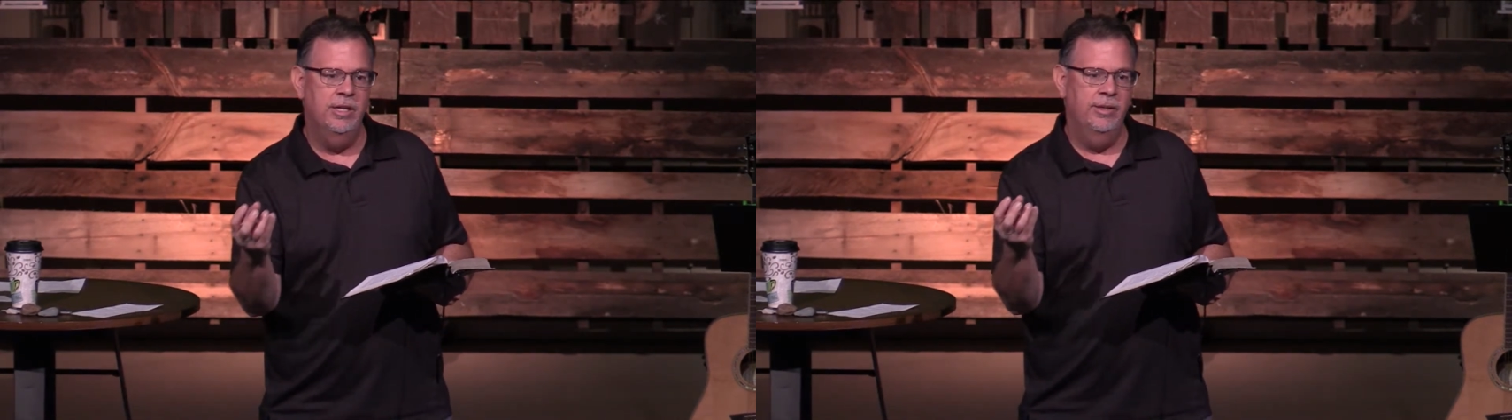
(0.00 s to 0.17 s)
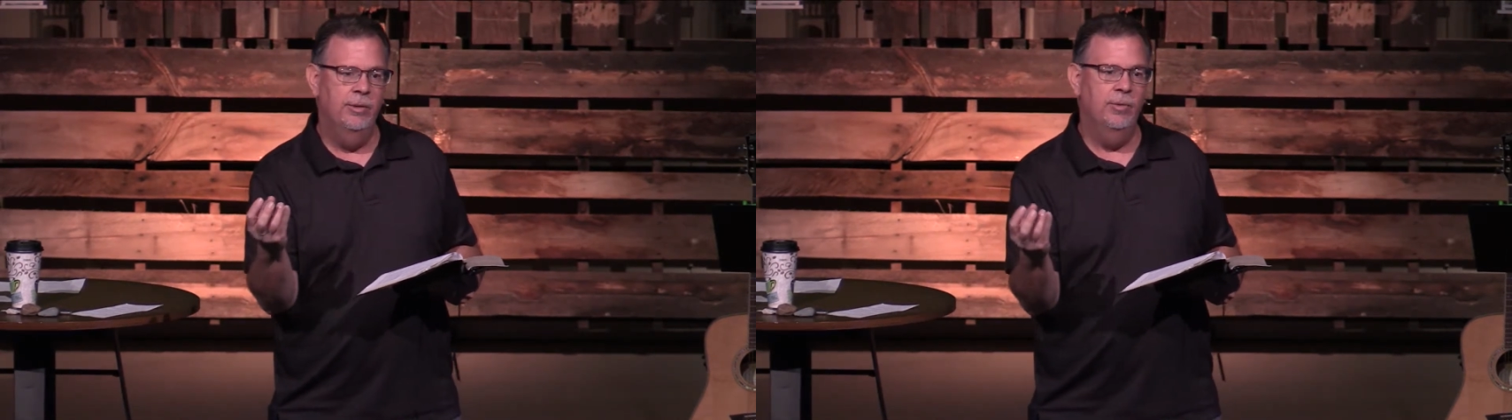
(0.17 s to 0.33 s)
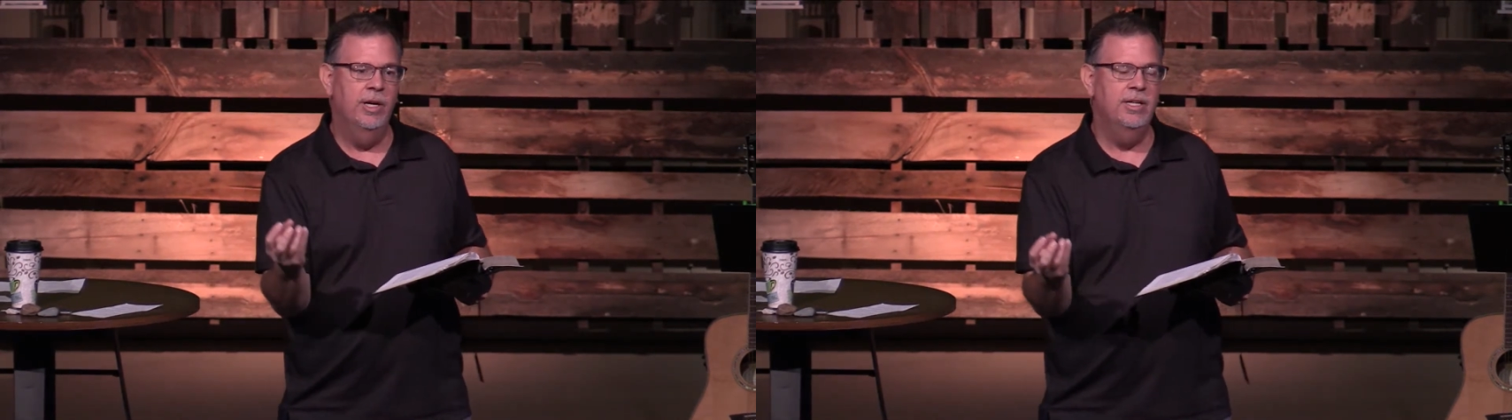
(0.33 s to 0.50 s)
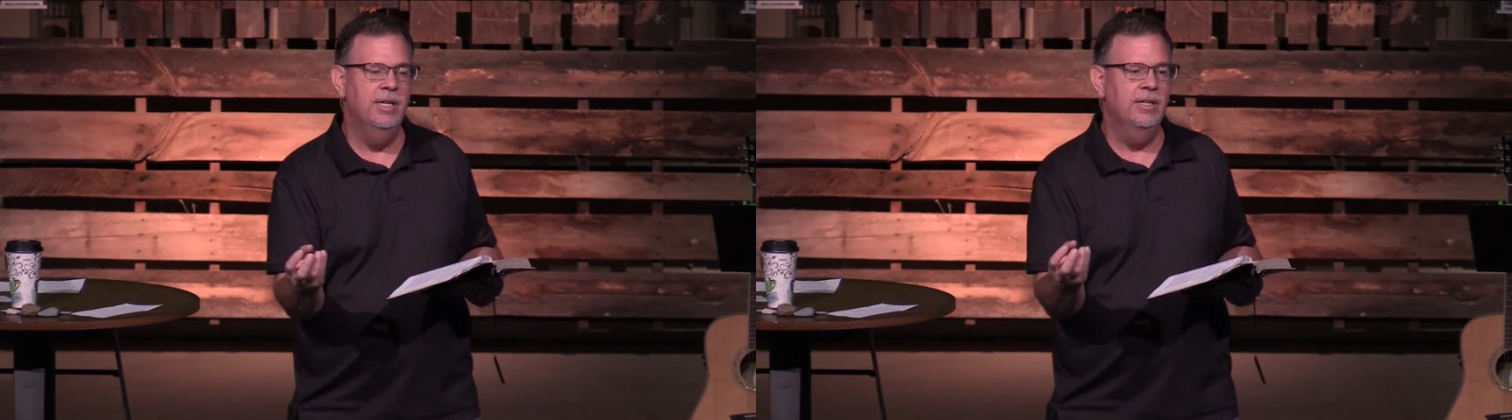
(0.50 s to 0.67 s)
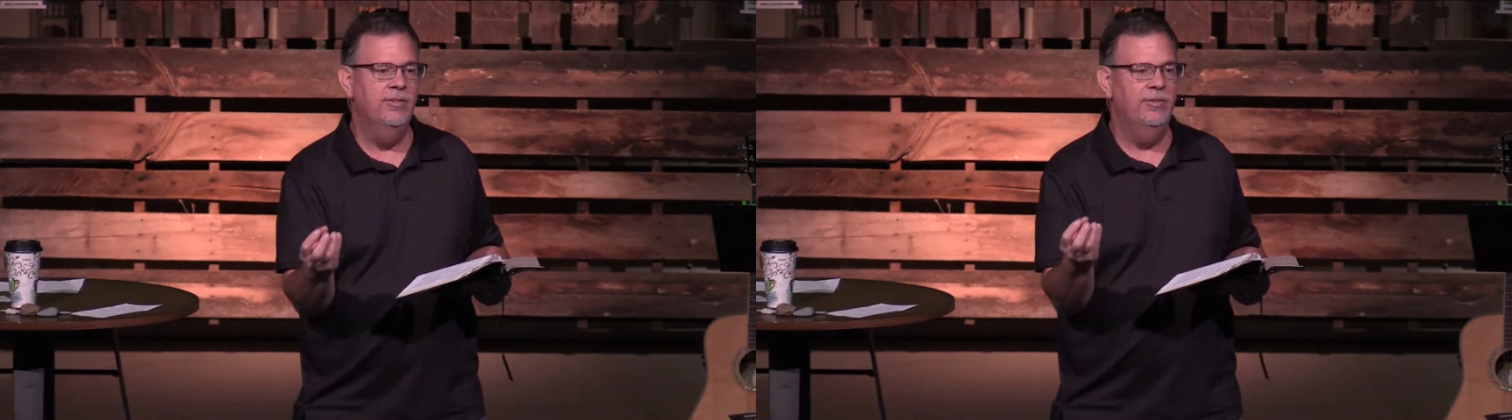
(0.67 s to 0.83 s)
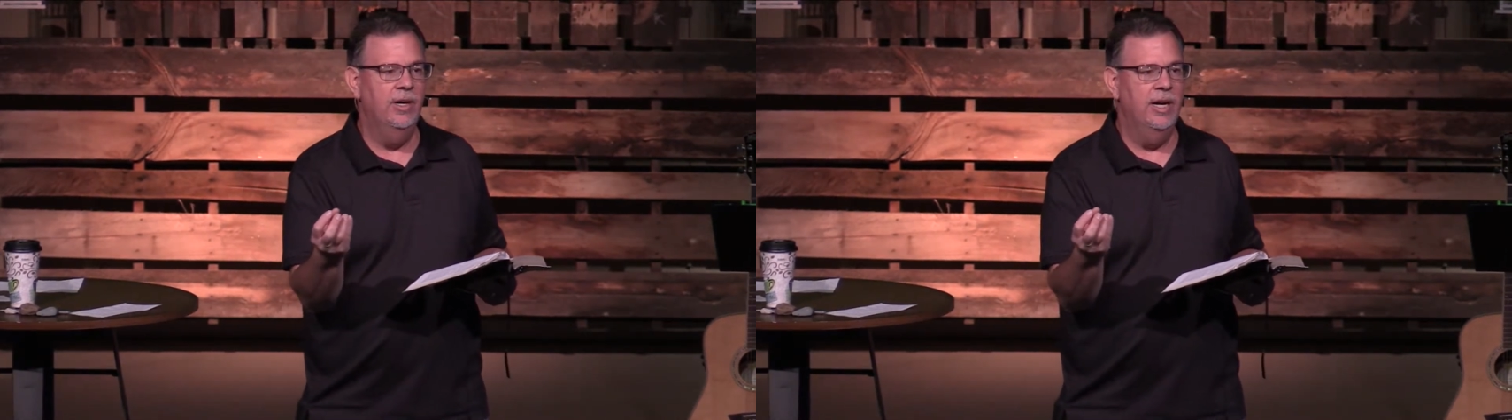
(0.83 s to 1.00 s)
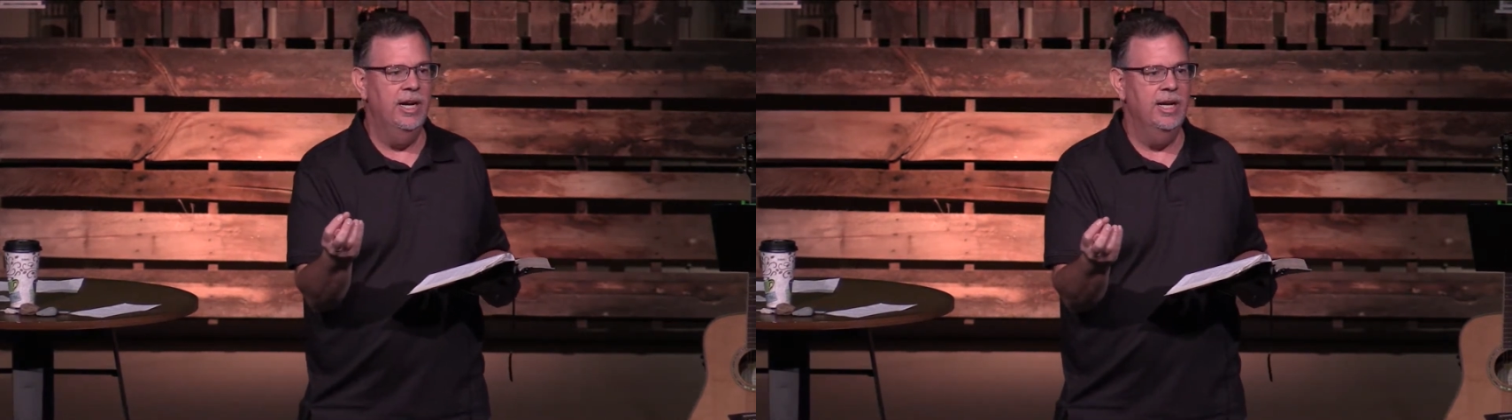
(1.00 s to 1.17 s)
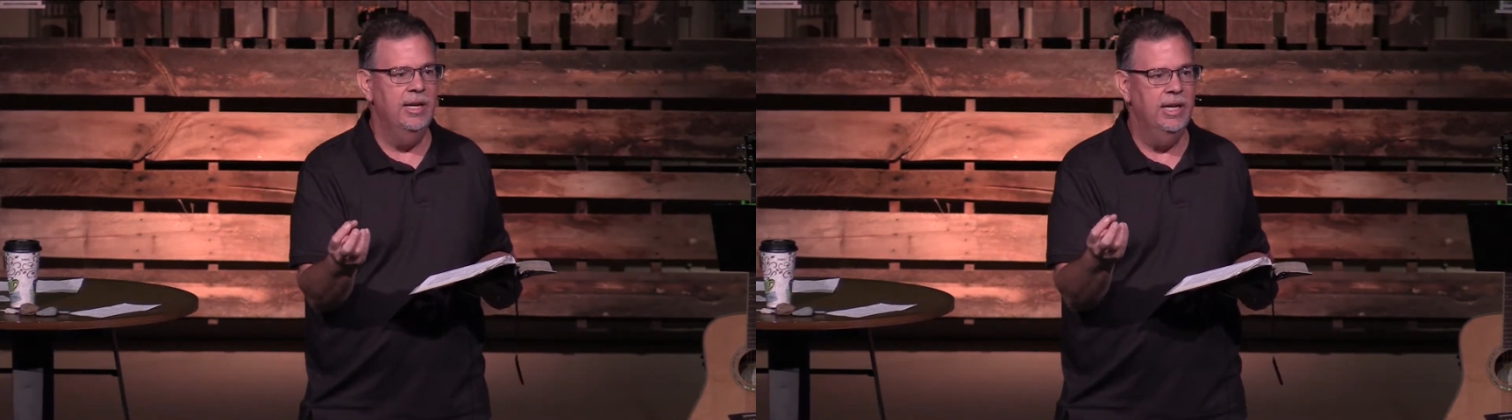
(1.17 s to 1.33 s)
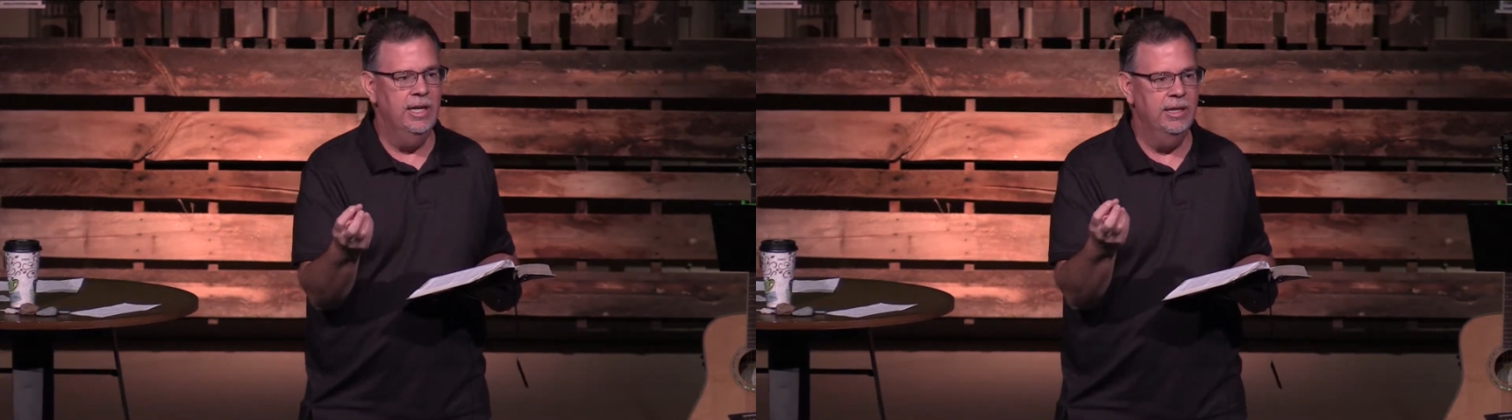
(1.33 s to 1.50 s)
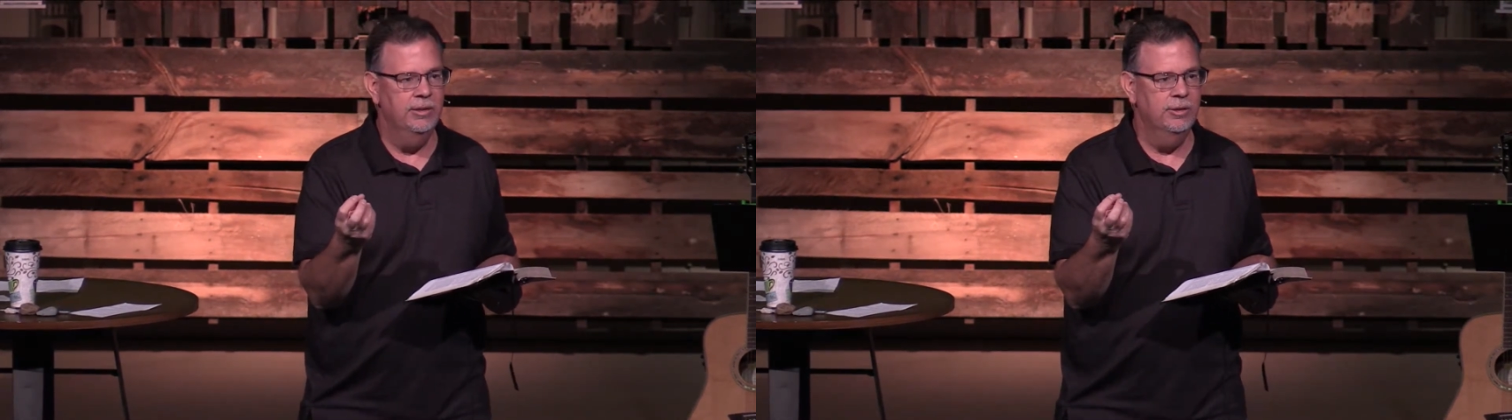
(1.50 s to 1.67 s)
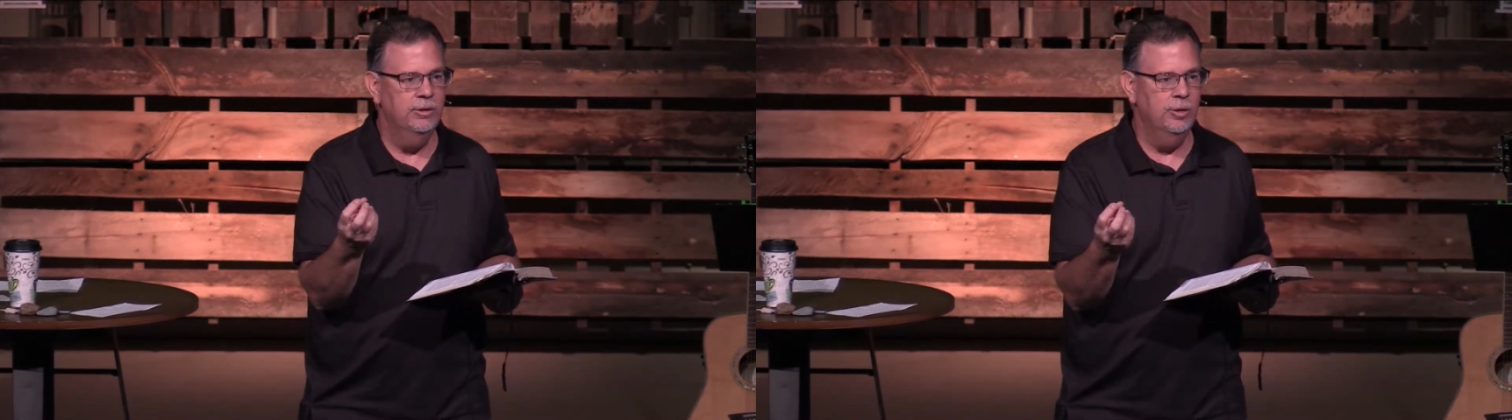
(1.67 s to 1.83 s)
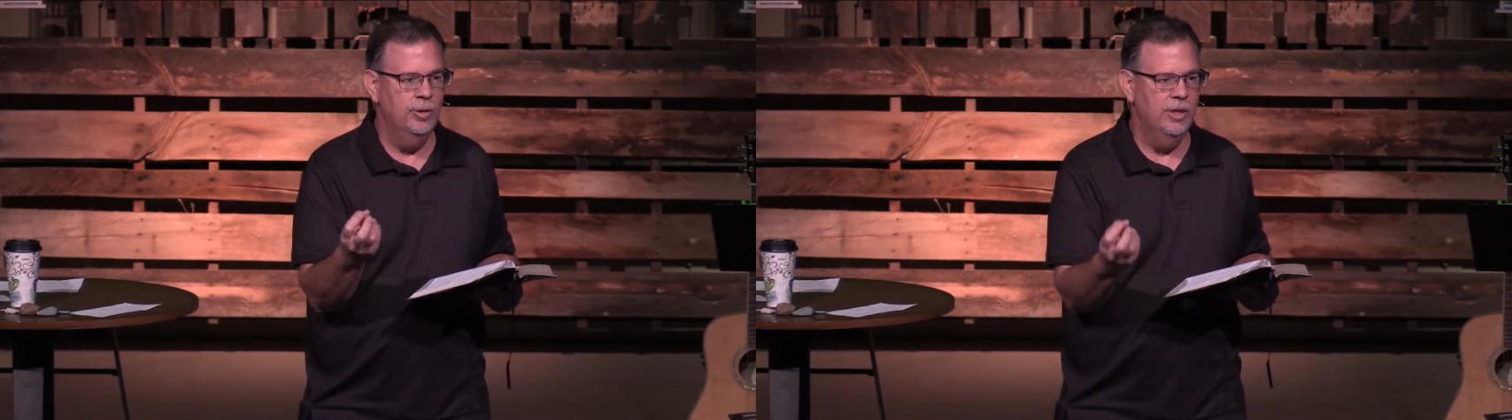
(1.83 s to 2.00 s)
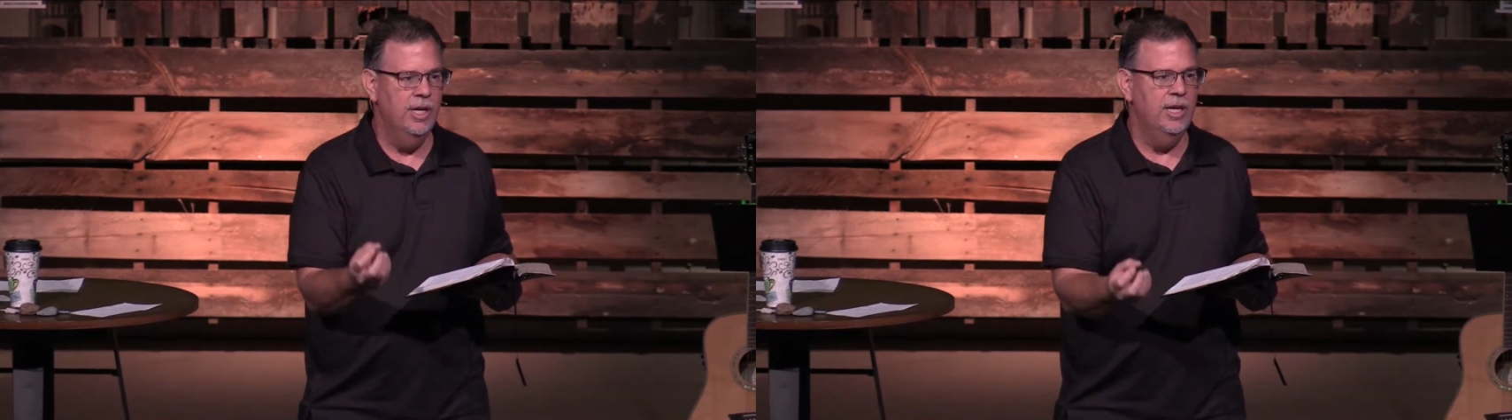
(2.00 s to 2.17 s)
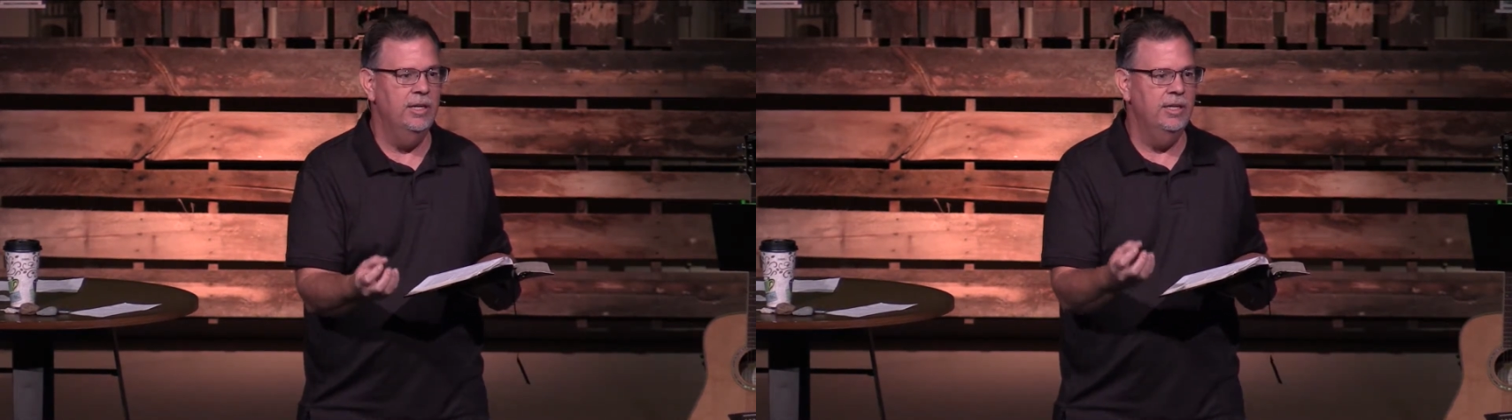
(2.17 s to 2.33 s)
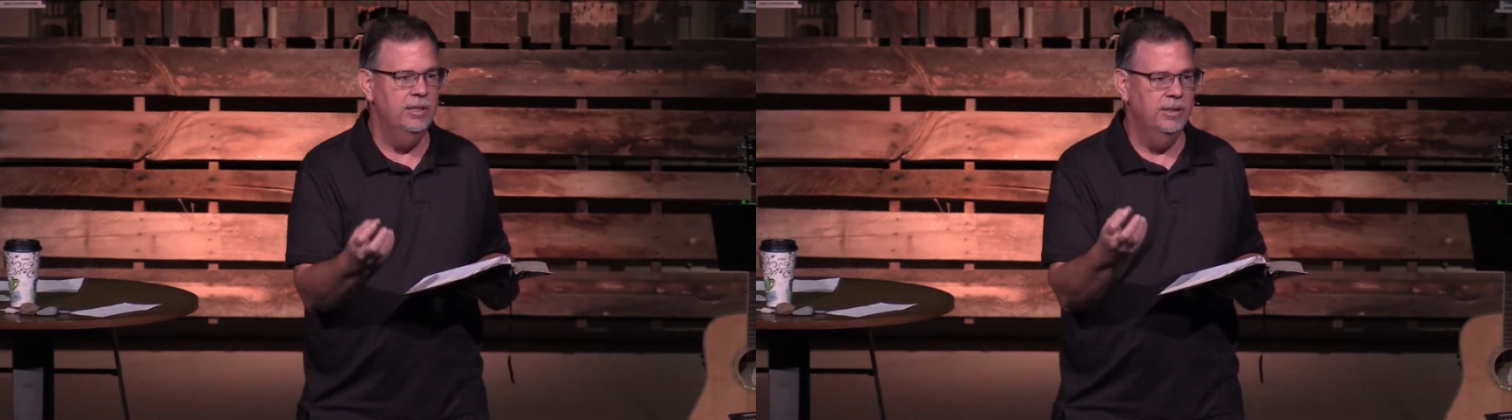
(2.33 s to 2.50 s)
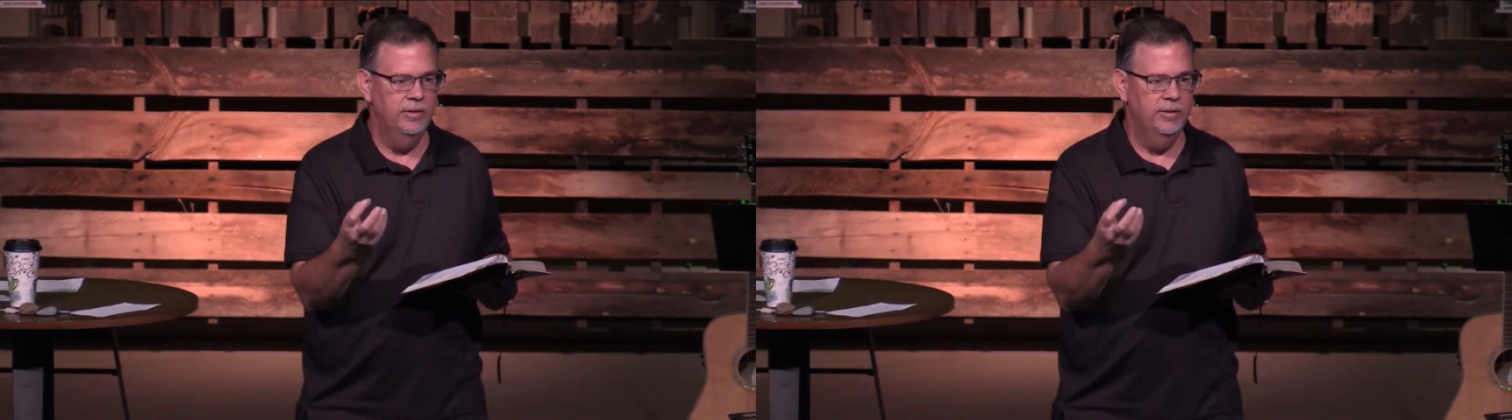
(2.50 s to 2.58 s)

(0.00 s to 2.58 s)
that were identified and created